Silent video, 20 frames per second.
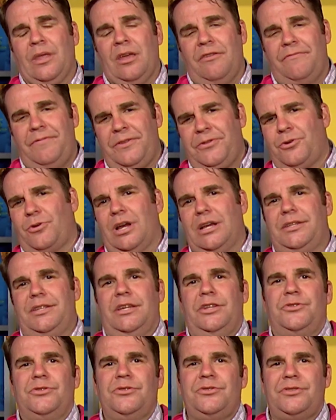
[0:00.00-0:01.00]
Fifth grade
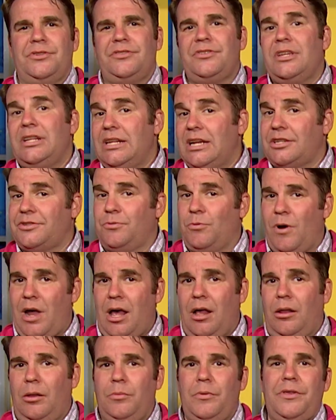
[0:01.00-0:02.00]
teachers, this connects
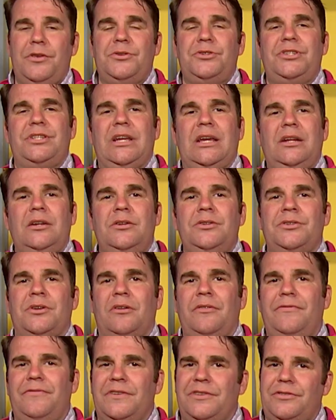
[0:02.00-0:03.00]
well with your standards
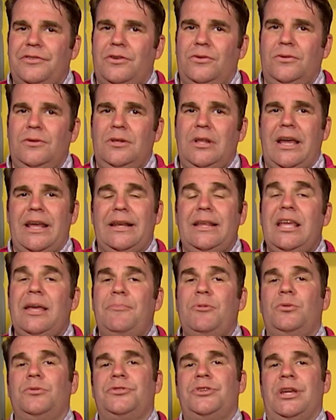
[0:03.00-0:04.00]
on physical and
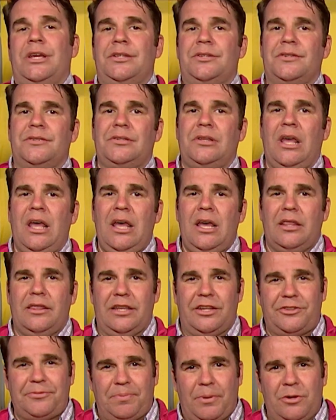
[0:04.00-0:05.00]
chemical changes.
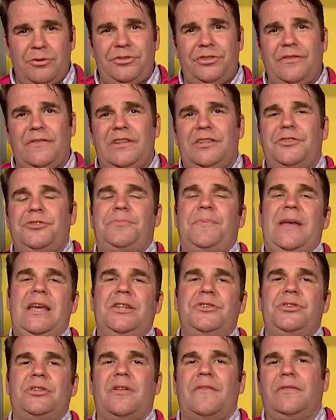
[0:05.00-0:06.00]
The explosive
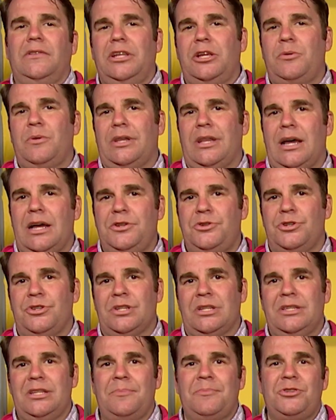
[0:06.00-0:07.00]
expansion of liquid
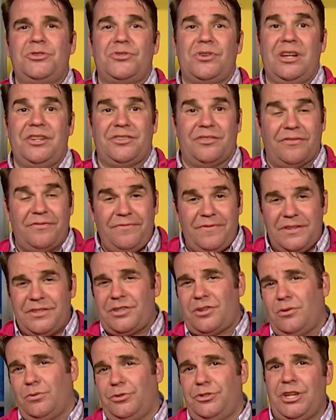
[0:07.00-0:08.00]
nitrogen demonstrates a
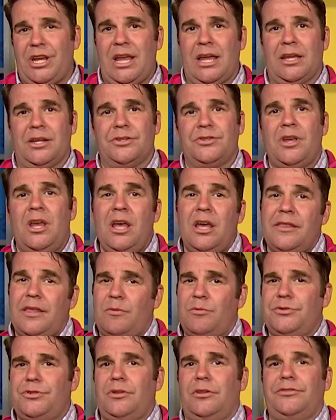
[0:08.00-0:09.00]
physical change
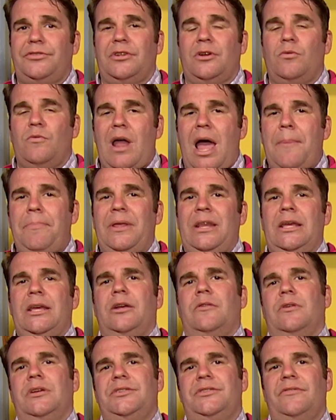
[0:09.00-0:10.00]
that results in a rapid
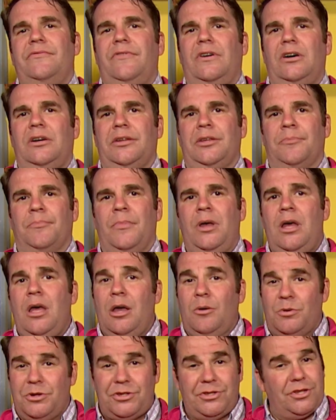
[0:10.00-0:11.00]
increase in volume,
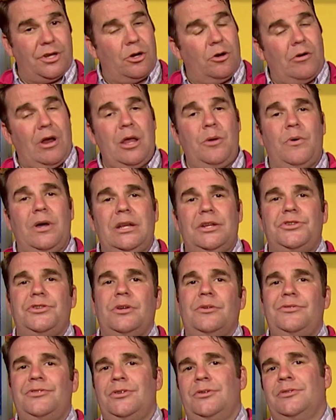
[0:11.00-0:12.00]
which is a great way to
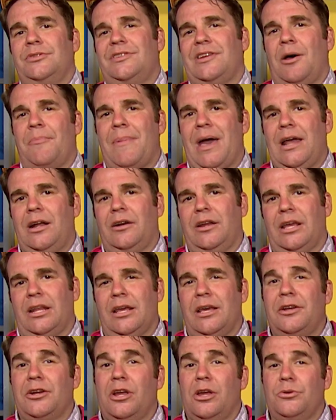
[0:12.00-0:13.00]
show students how matter can
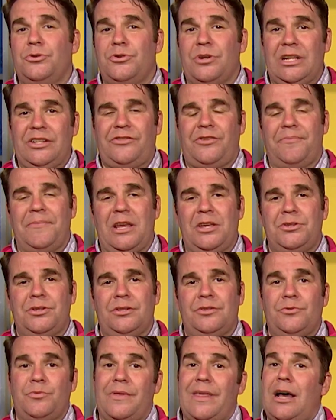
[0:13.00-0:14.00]
undergo
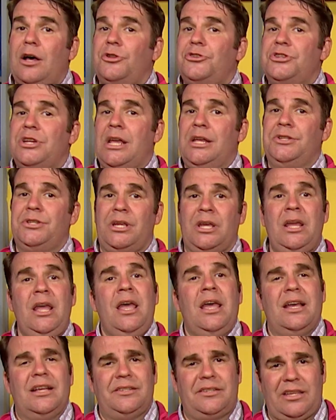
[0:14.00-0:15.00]
transformations without changing
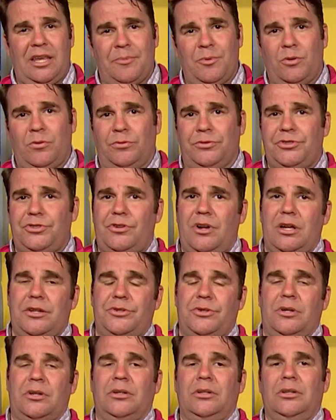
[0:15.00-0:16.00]
its chemical
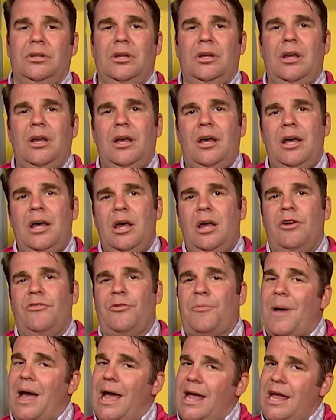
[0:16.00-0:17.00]
structure.
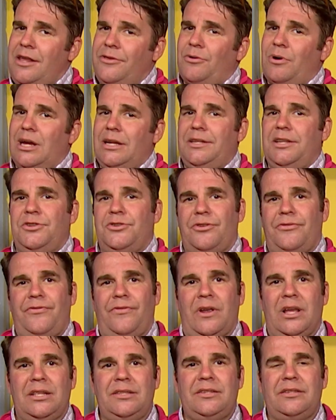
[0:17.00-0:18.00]
For my eighth grade teacher
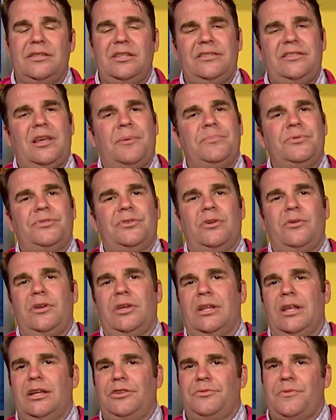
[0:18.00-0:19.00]
friends, this episode
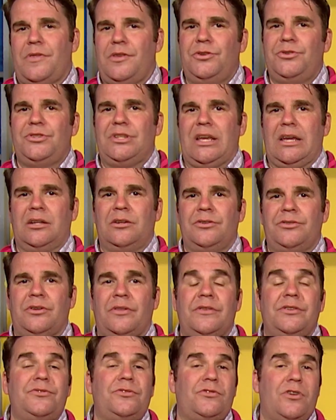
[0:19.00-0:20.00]
connects with your standards
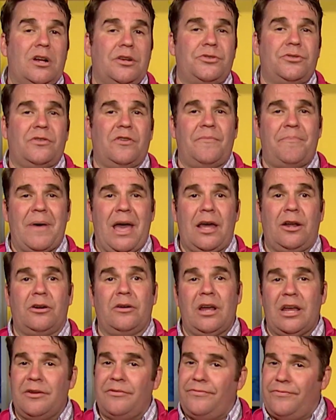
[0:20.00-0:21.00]
on the structure of matter
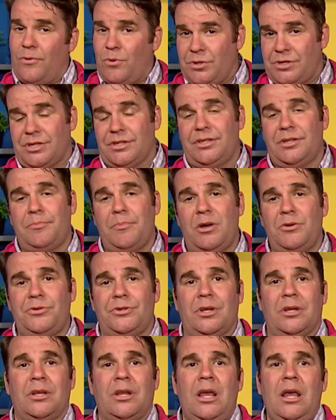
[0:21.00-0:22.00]
and forces in
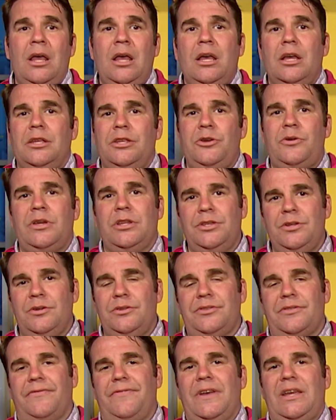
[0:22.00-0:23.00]
motion. You can
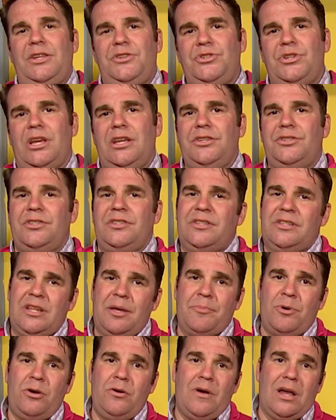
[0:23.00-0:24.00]
use the phase change
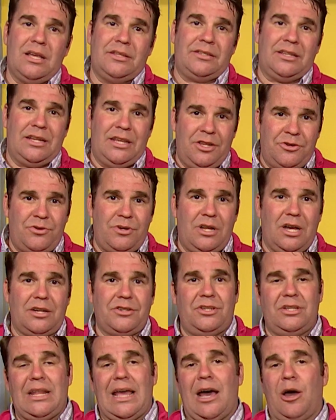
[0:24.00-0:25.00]
demo as an
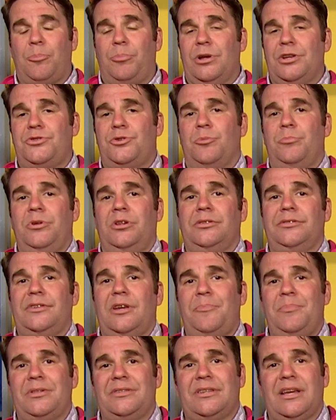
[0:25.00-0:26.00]
introduction to how pressure builds
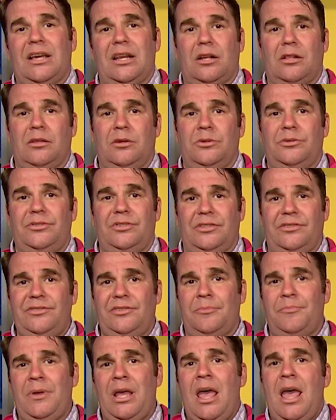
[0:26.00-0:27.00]
up inside a closed
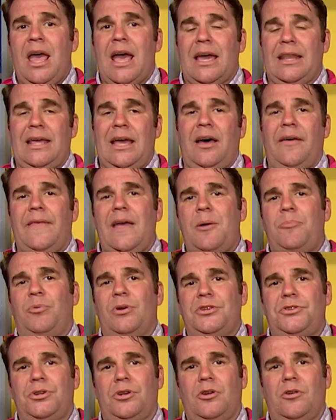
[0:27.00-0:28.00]
system and how that
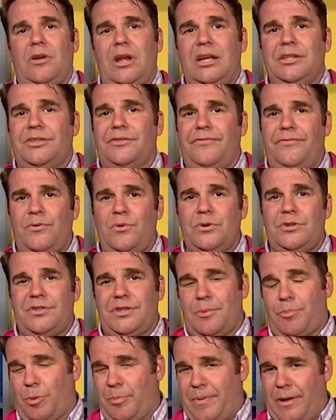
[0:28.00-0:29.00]
pressure creates a force
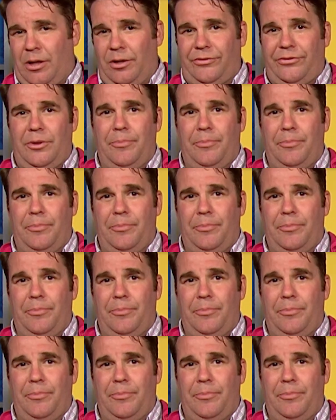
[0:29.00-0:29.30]
that propels